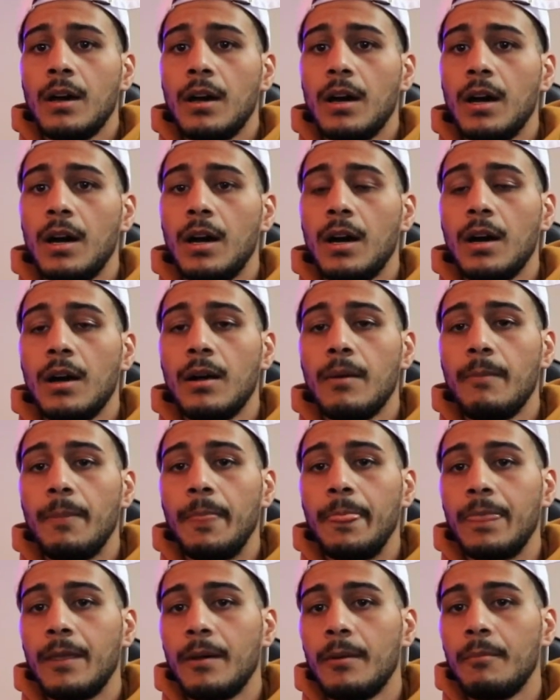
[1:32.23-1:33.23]

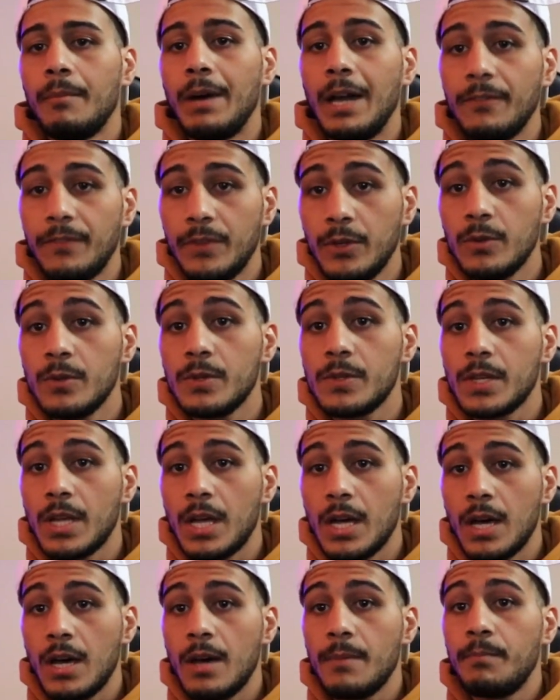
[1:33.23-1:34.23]
my views
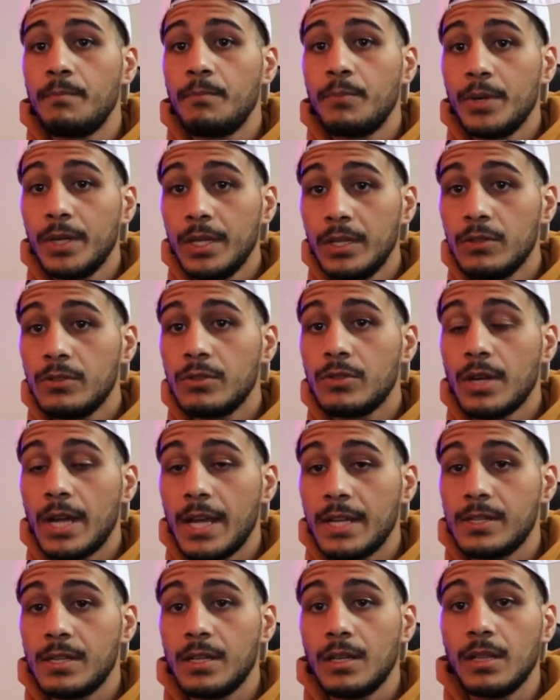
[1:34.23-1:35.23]
up pretty
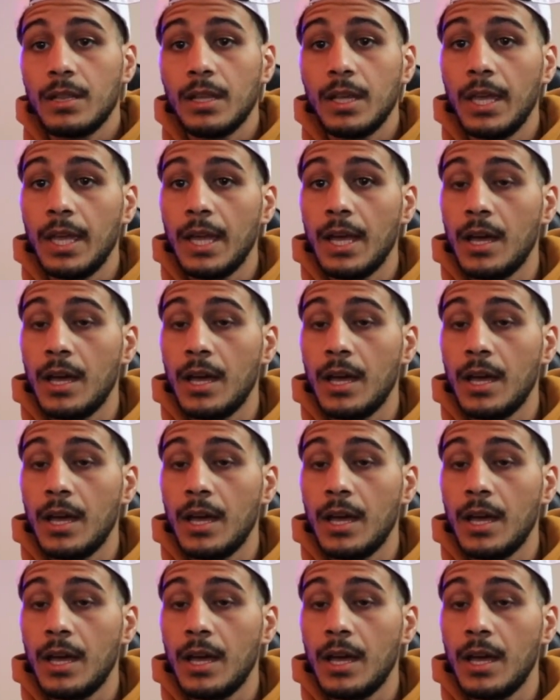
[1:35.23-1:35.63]
drastically.